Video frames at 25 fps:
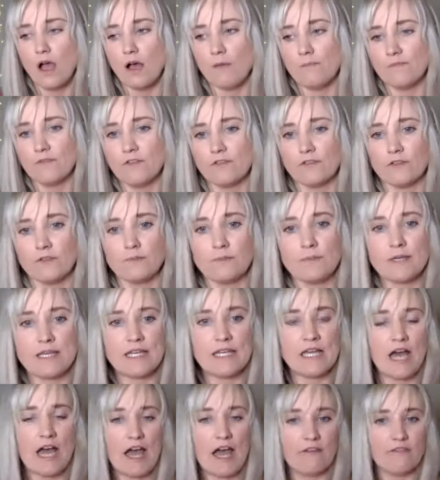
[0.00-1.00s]
for me,
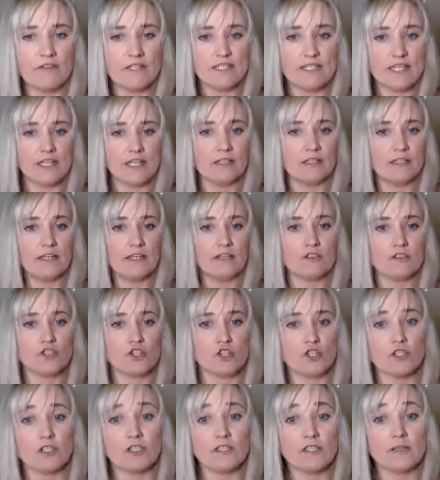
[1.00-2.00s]
I have a daily
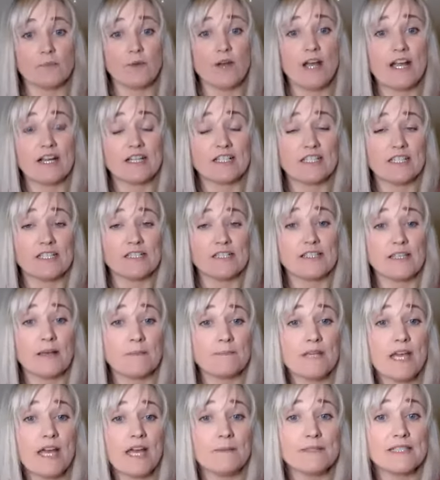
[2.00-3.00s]
journaling practice.
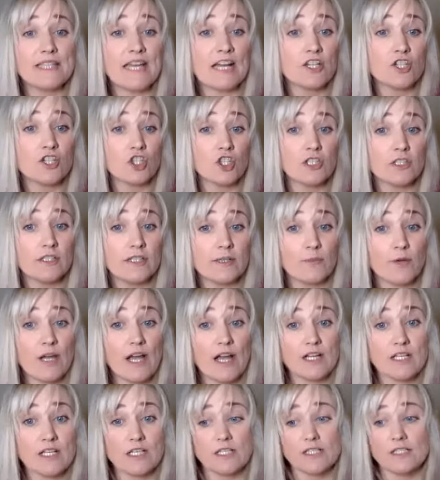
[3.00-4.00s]
Sometimes that journaling
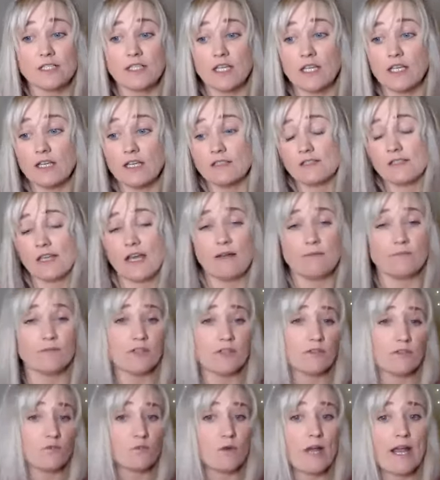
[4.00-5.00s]
practice is I'm
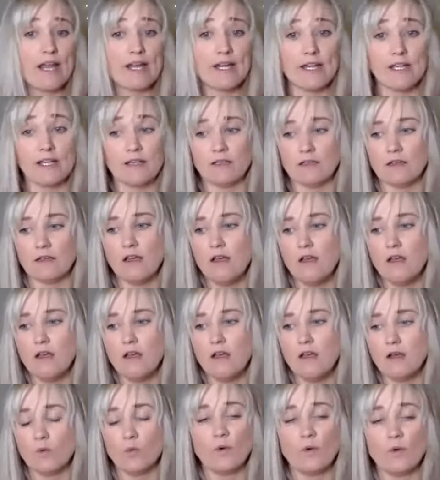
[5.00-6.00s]
just writing
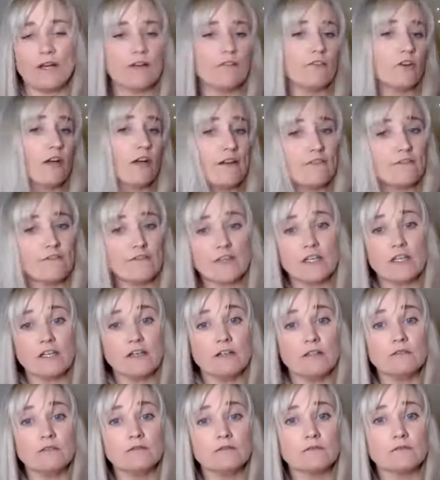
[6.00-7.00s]
whatever I
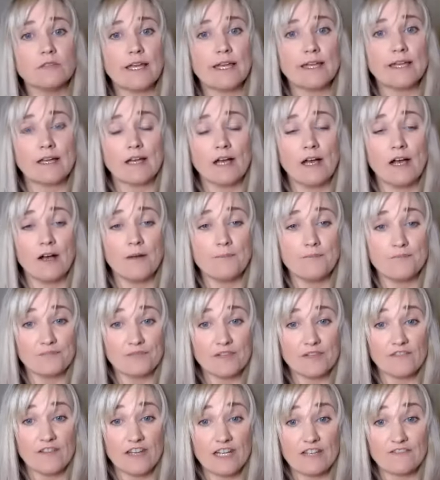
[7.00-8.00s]
feel.
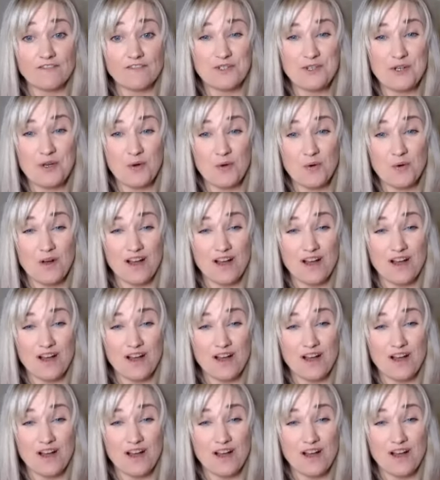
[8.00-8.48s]
If any of you know